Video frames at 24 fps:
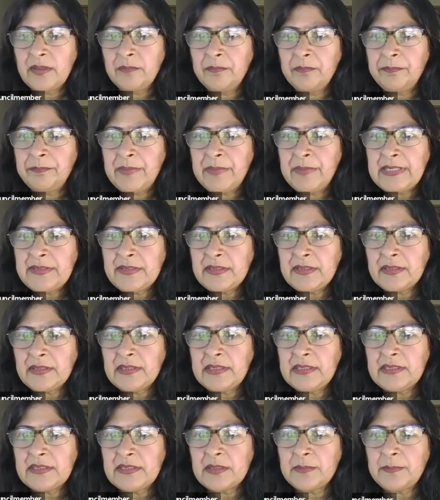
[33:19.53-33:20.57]

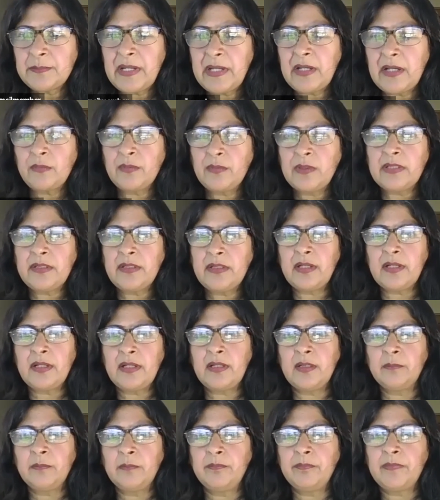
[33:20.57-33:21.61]
Basically, it's about what
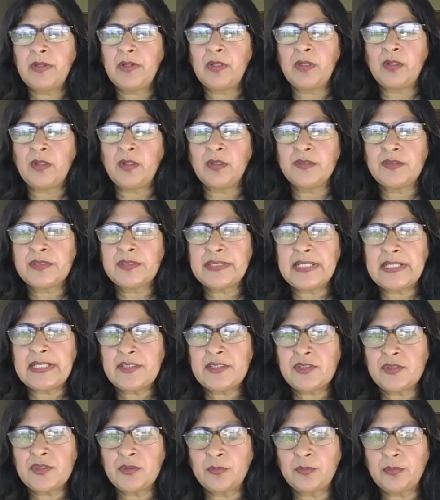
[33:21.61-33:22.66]
our state
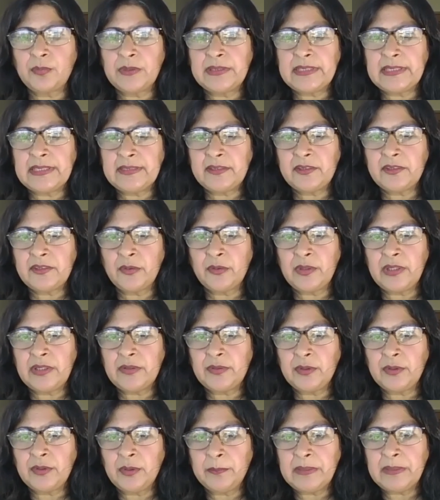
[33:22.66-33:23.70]
superintendent, Tony
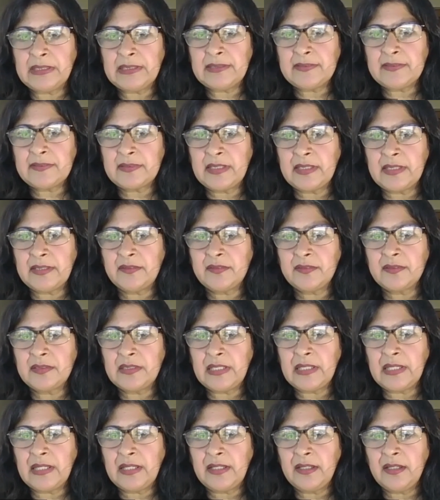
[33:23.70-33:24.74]
Thurmond, said
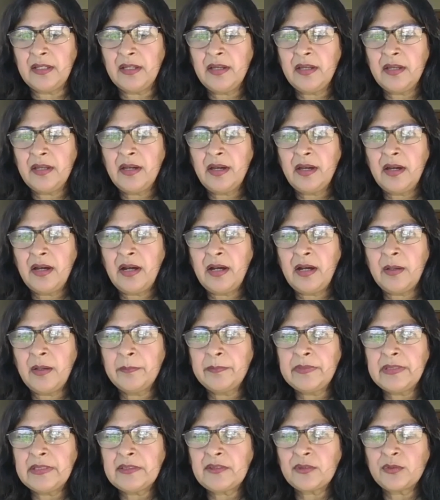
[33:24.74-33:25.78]
today,
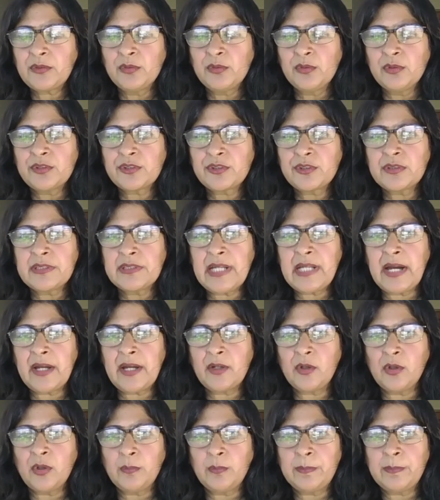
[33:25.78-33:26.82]
that schools could
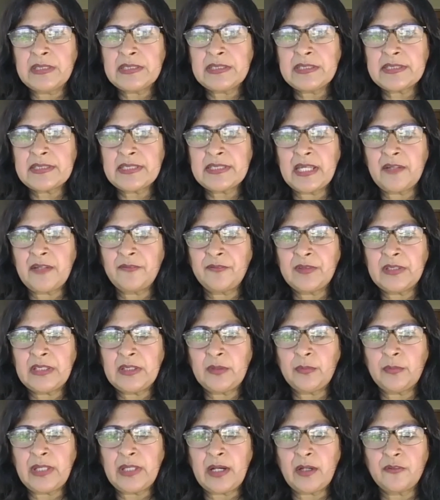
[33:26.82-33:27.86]
not open safely
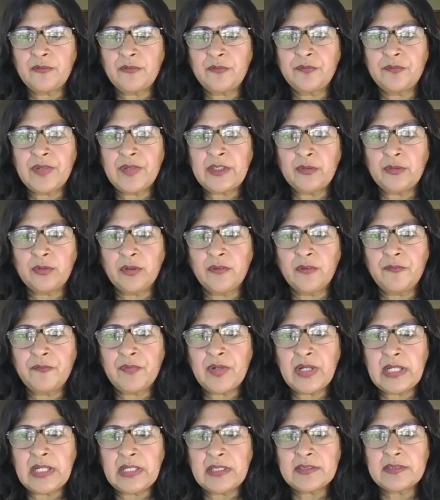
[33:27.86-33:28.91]
without federal
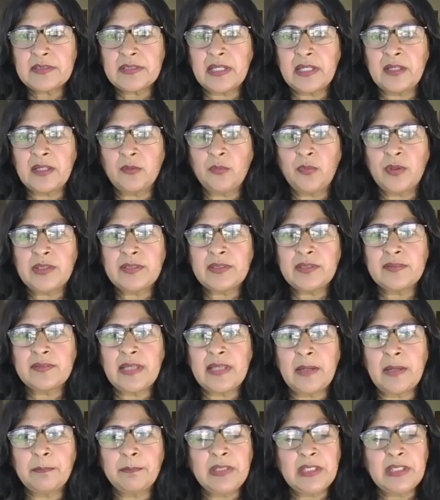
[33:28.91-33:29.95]
funds. And what does
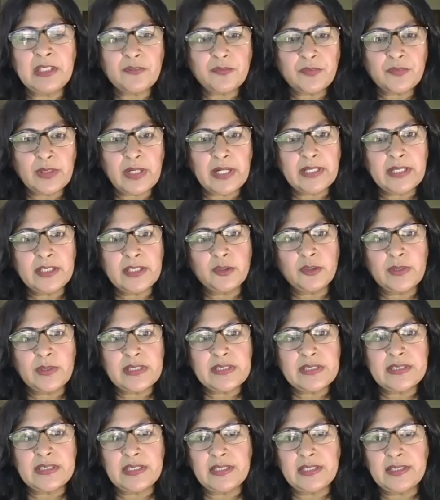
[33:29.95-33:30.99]
that mean for
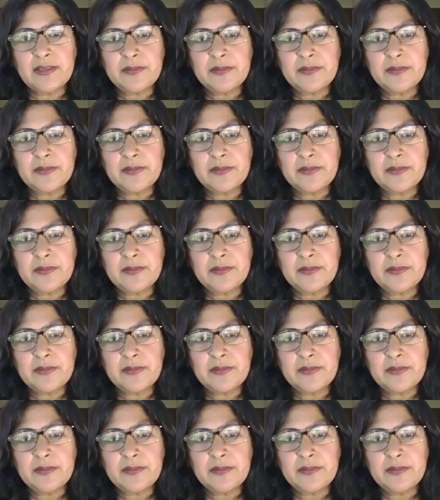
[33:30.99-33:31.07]
IUSD?